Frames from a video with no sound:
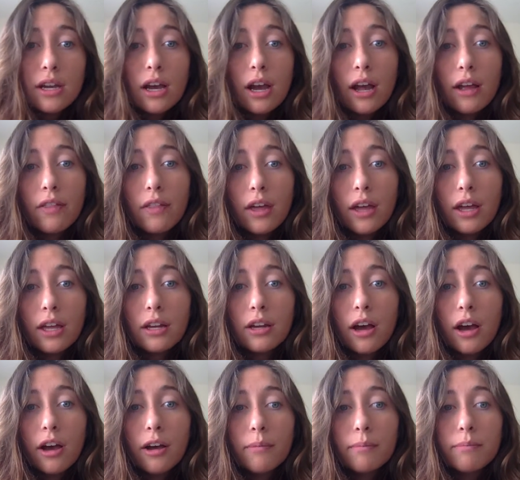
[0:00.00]
and
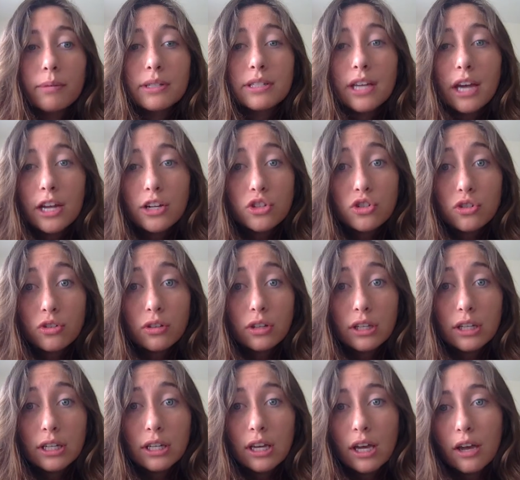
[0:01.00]
then
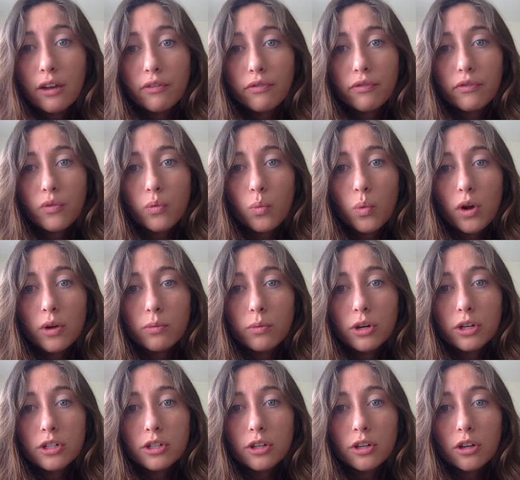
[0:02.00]
potentially if one
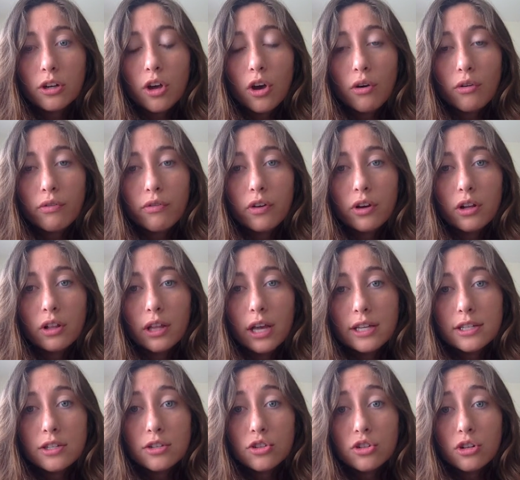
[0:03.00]
were to go for a
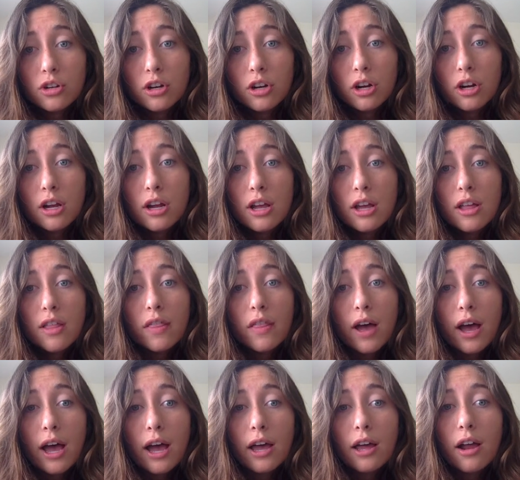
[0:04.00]
licensure
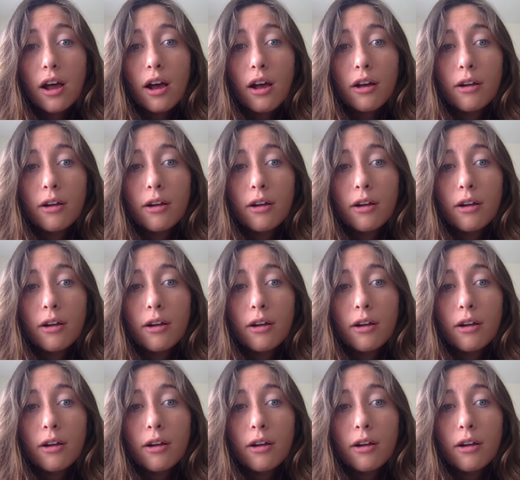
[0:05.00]
that